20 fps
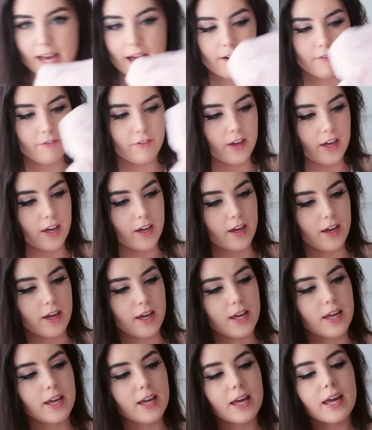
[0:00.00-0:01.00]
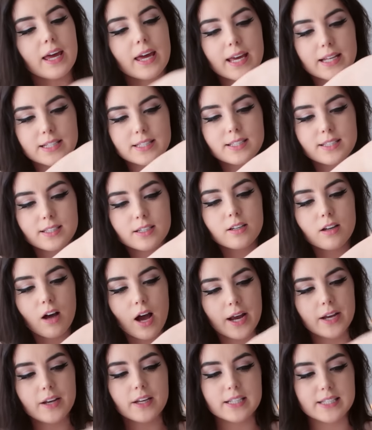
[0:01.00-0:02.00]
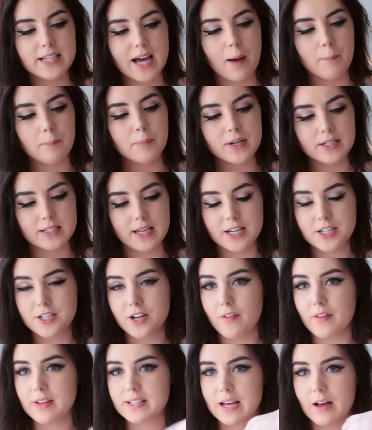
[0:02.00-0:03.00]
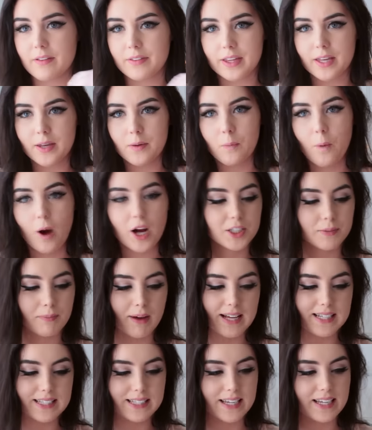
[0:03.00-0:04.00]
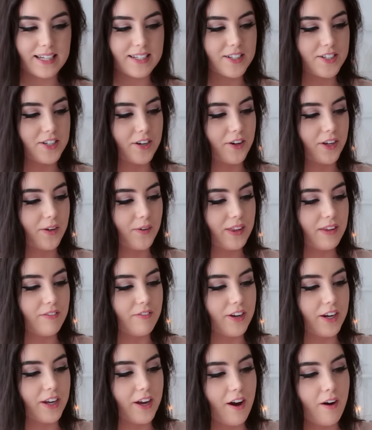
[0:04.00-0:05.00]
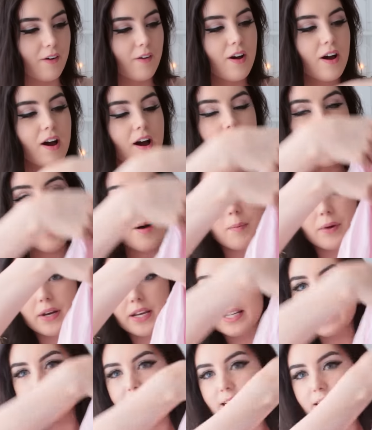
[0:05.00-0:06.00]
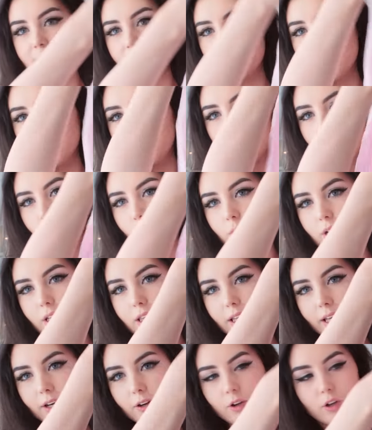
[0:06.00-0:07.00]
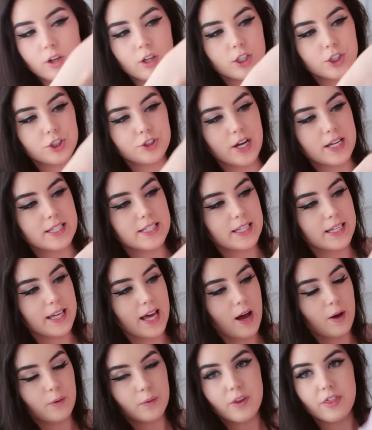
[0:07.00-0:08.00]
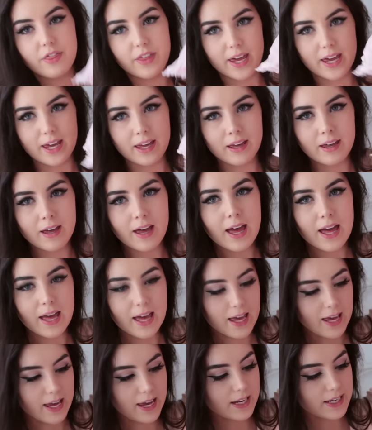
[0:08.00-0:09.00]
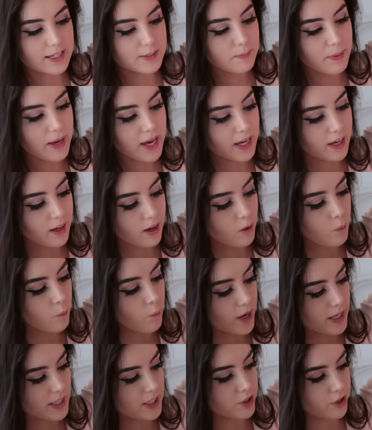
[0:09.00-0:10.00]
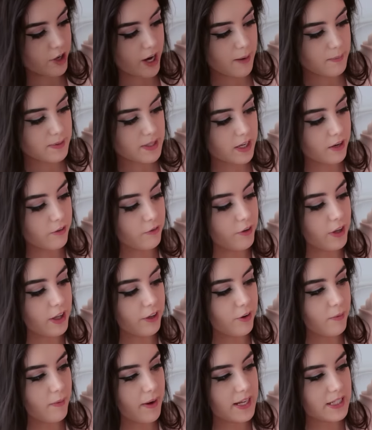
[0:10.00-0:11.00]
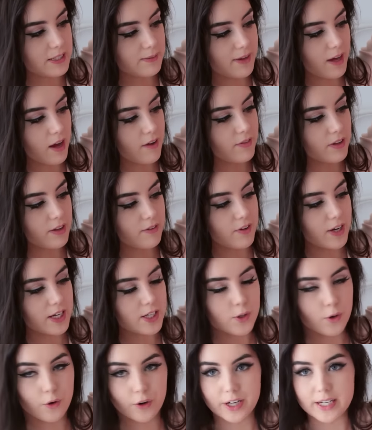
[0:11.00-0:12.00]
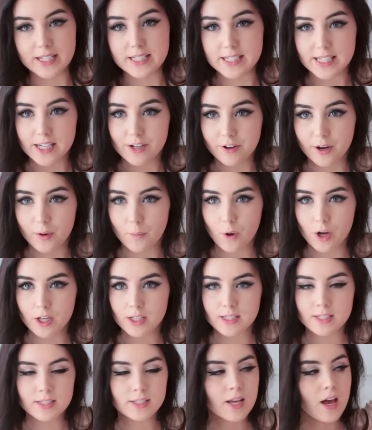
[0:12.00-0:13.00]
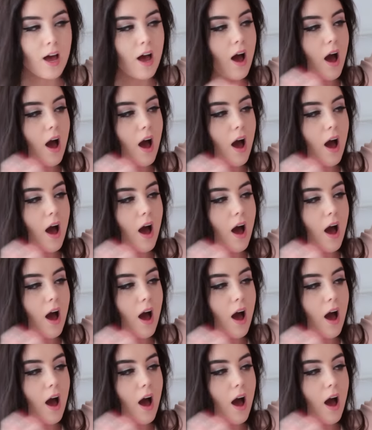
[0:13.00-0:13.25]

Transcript: I have here, it's kind of damp because I just got this out the wash basket to show you in the video, but it is this cute little dressing gown thing. It is pink and white stripes and it really reminds me of the Victoria's Secret ones.